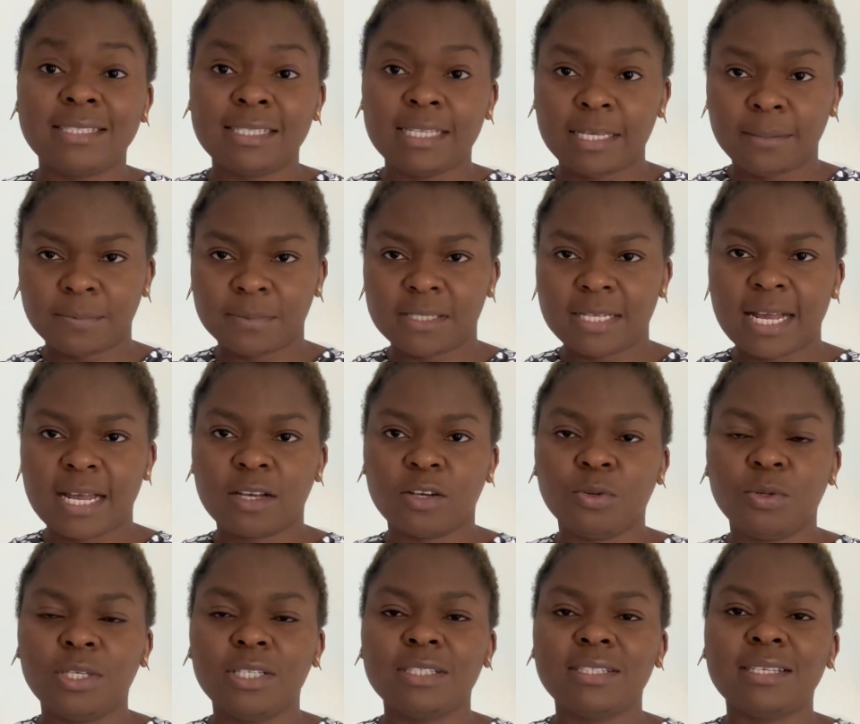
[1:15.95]
tips that are
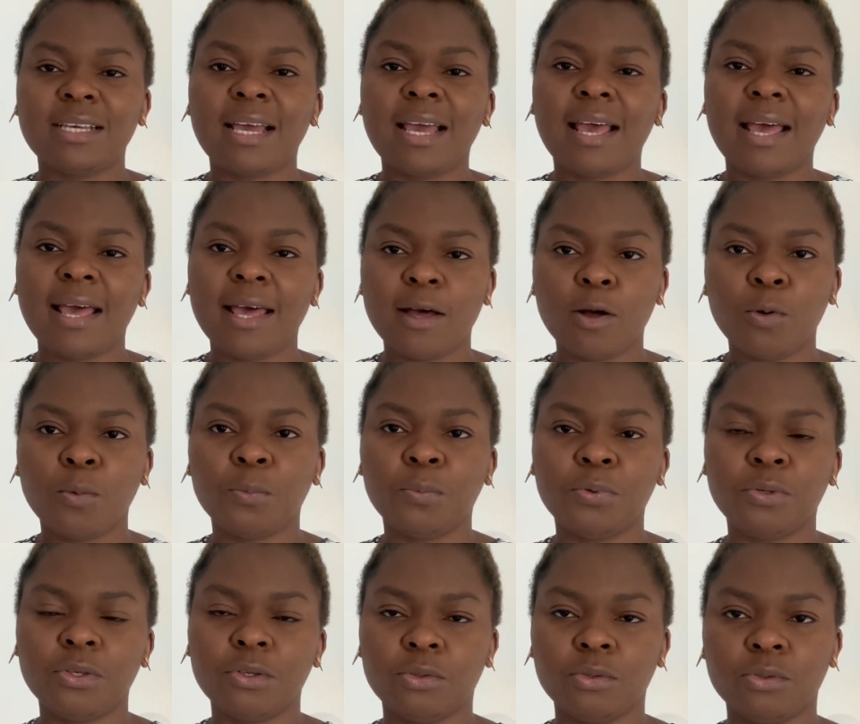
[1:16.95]
going to
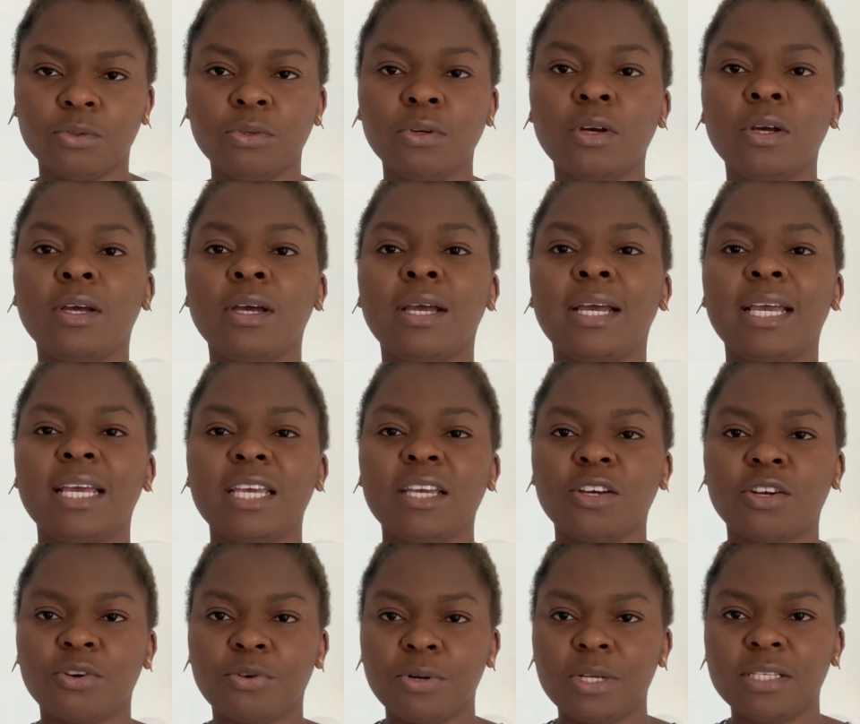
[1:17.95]
help you
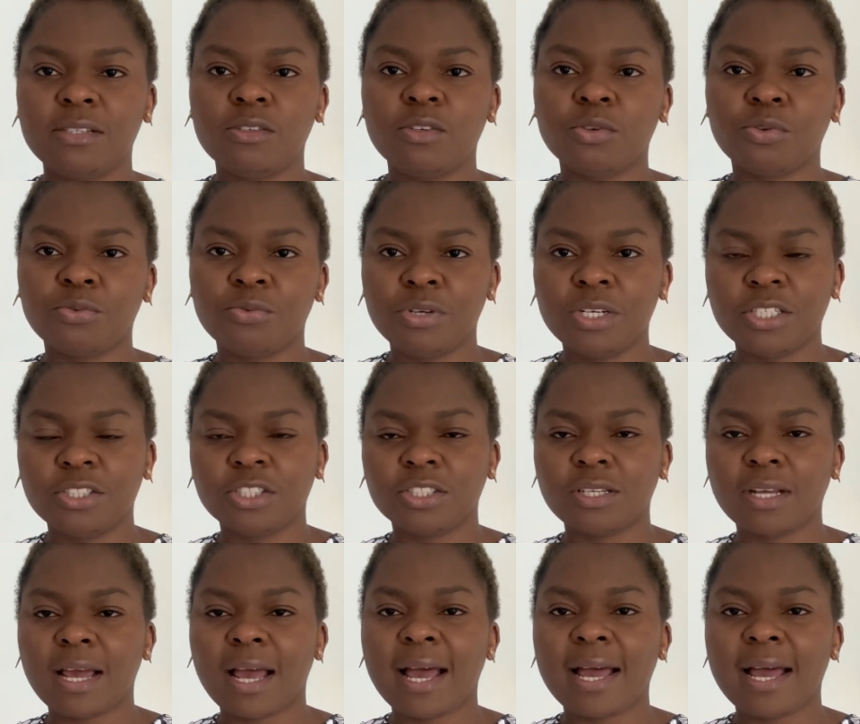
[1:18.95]
increase your reach,